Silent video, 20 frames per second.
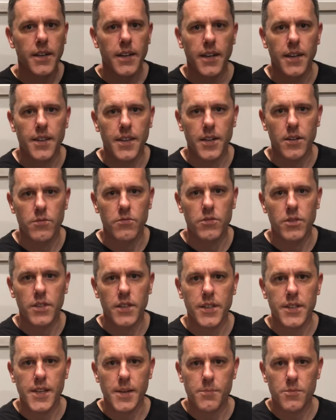And that'll
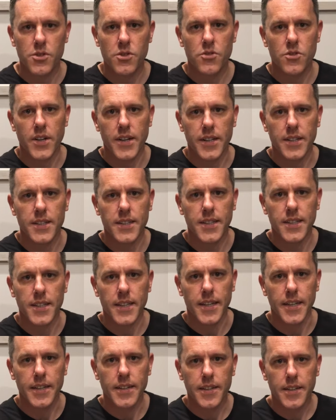really demonstrate
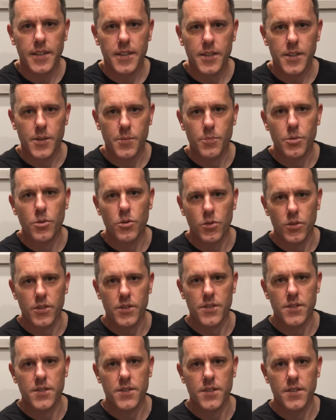clearly the
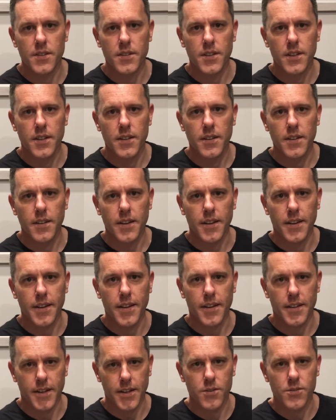importance and
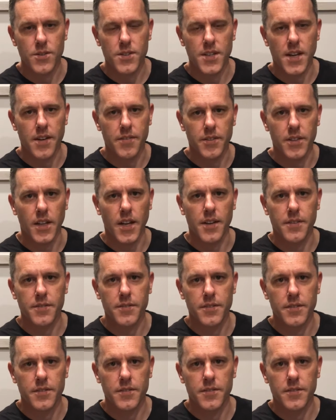how that could save a life.